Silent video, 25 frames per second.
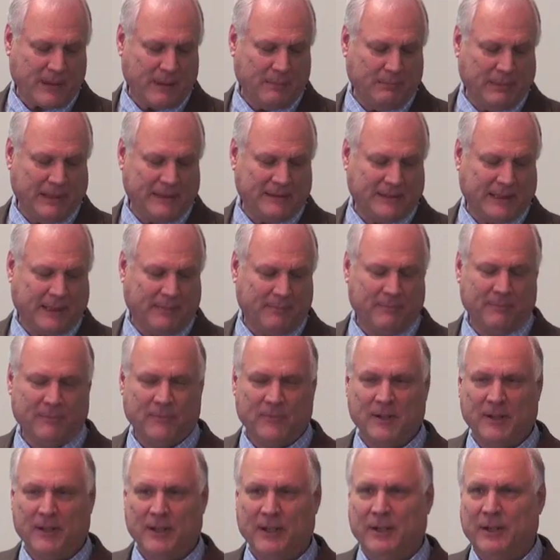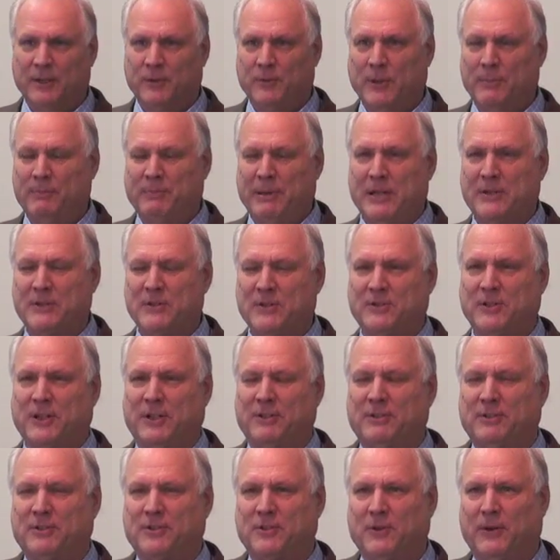But 3 pictures
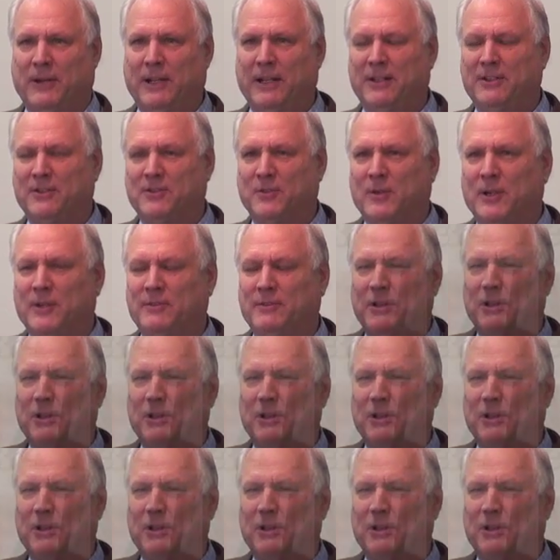on the screen, sort of